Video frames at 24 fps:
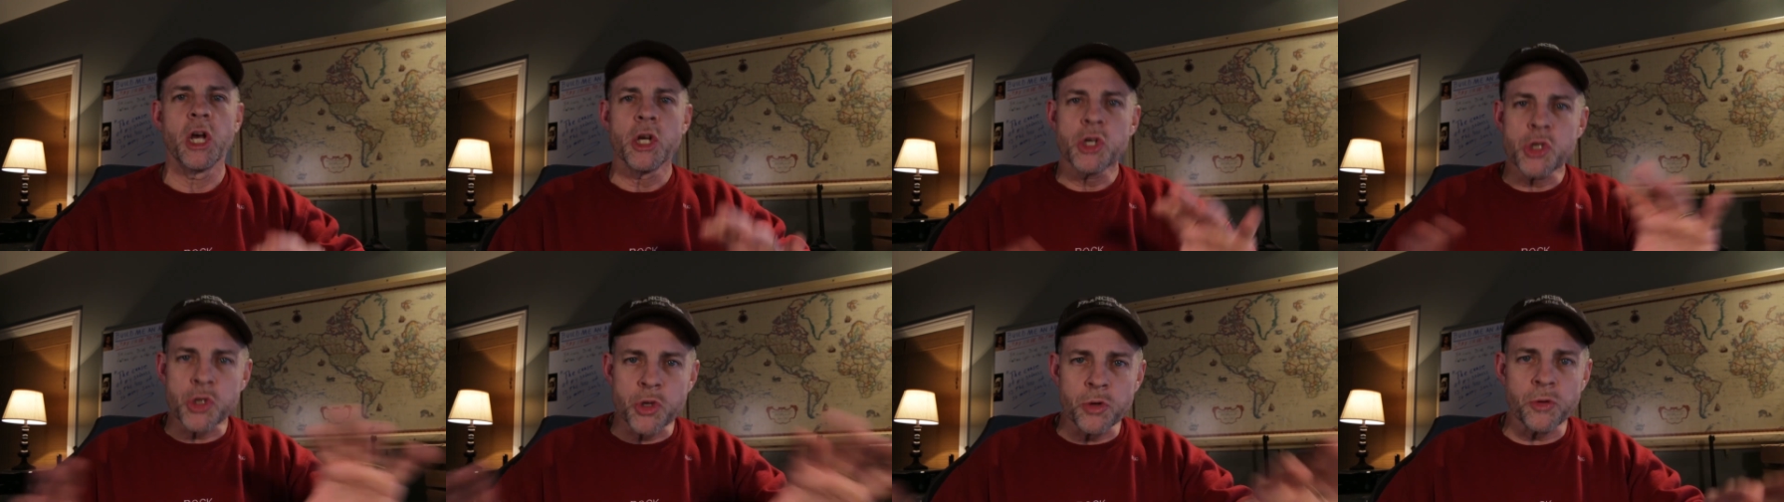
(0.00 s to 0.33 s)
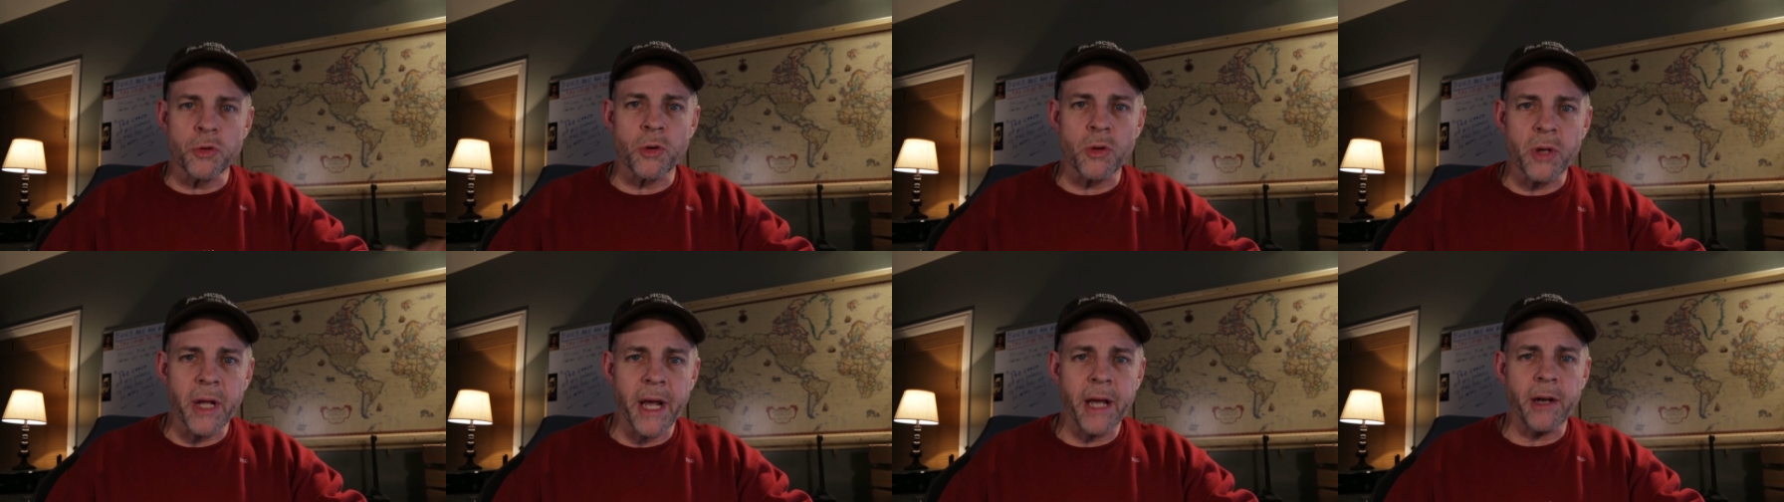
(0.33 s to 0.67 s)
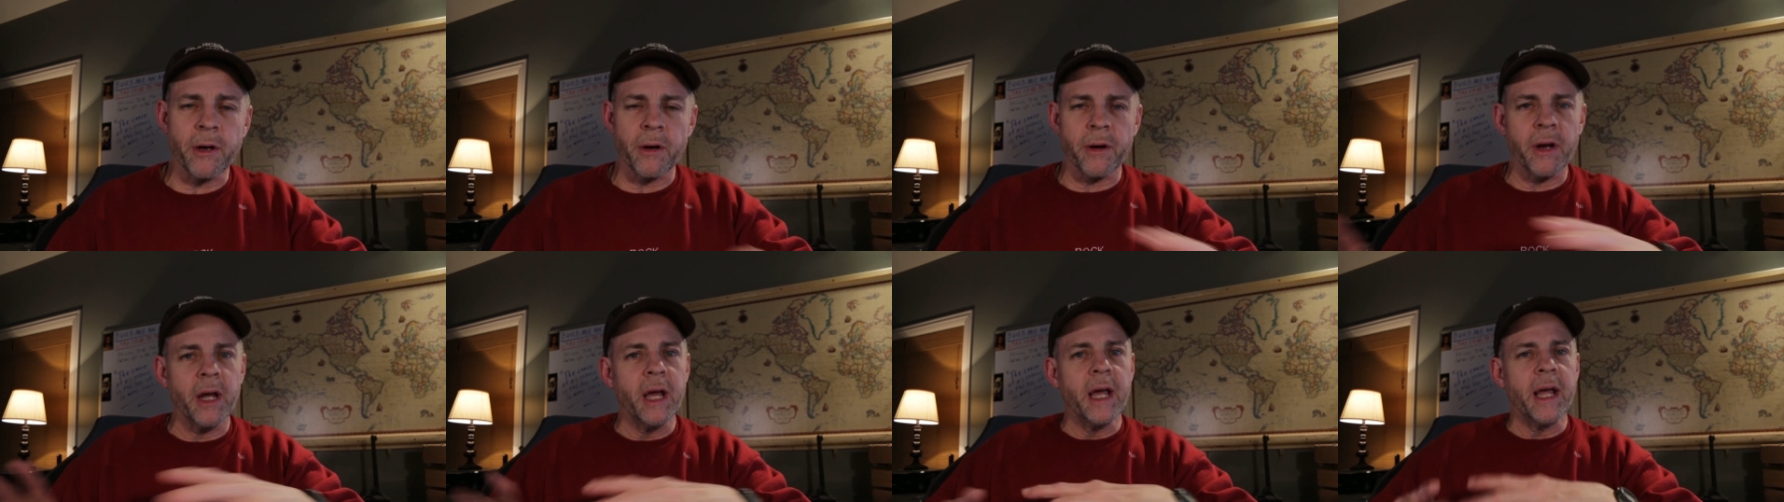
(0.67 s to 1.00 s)
Sooner or
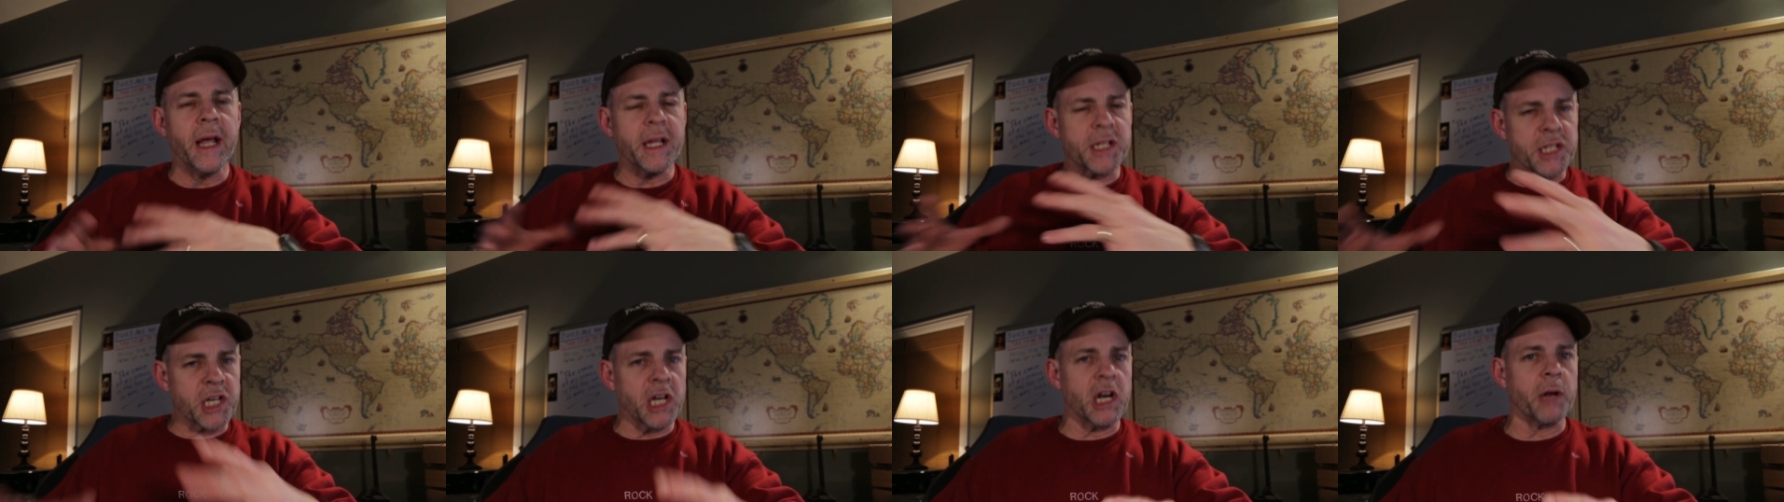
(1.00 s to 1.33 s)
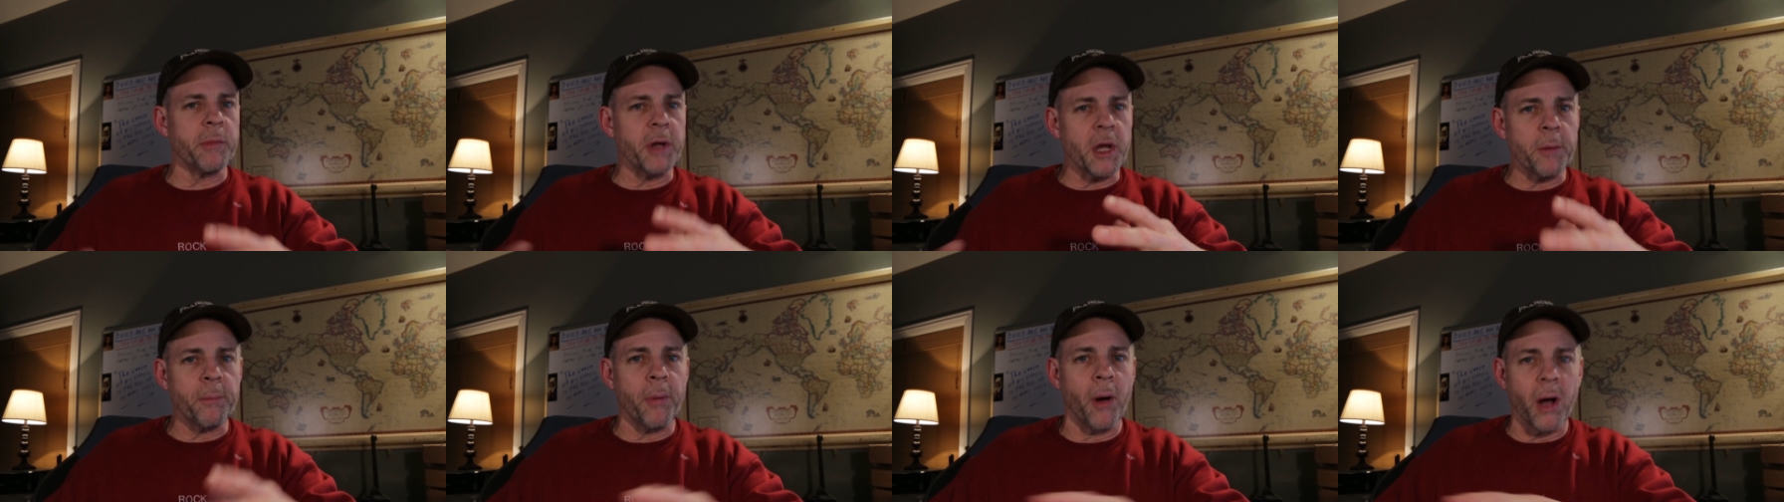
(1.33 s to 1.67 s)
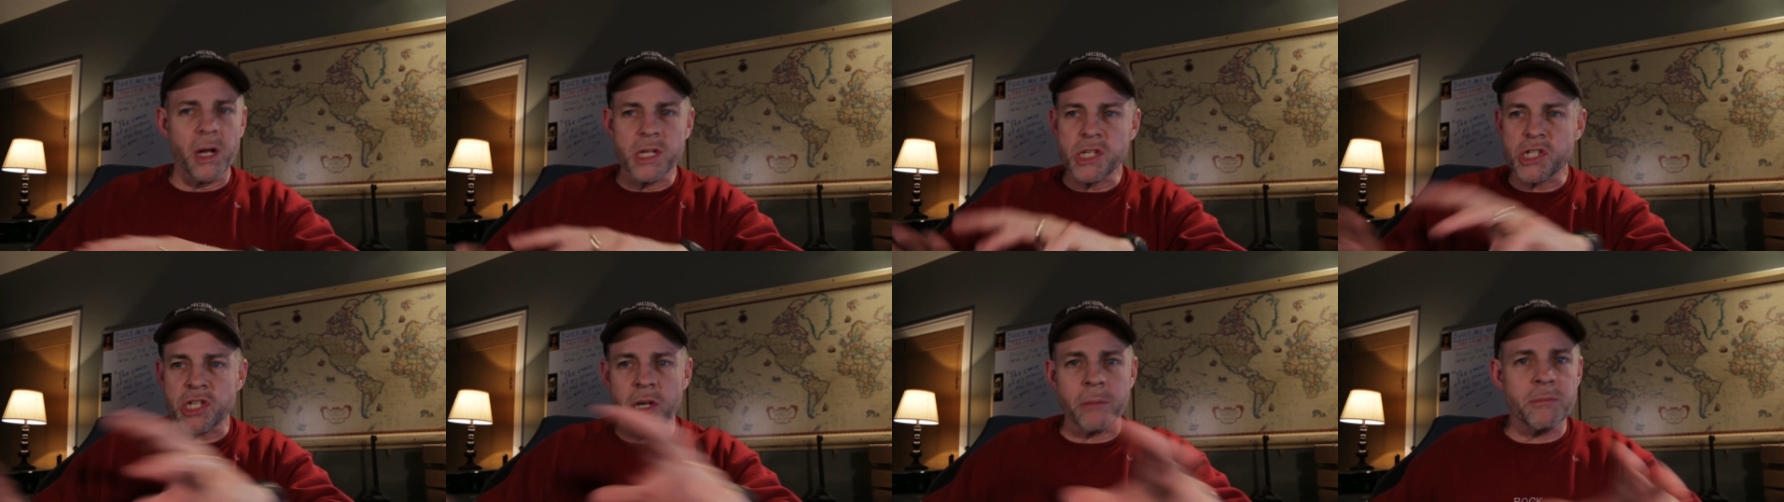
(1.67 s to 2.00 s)
later, it's going to be
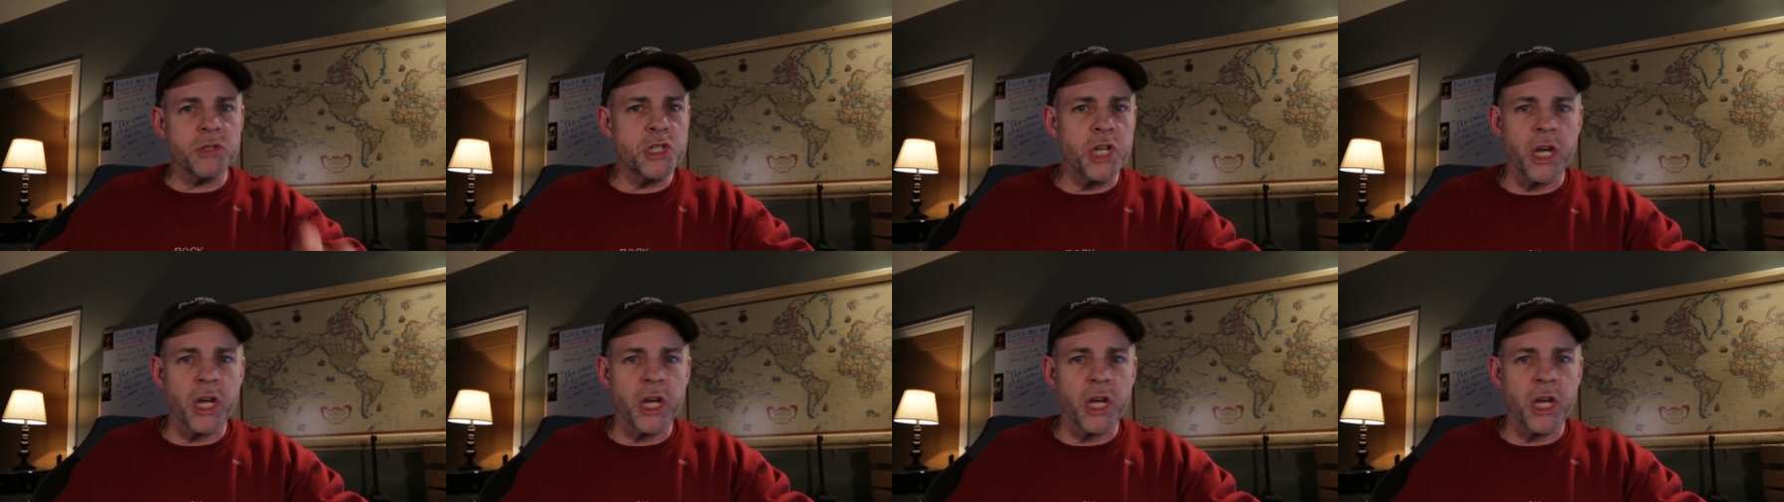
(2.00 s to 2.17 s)
upon some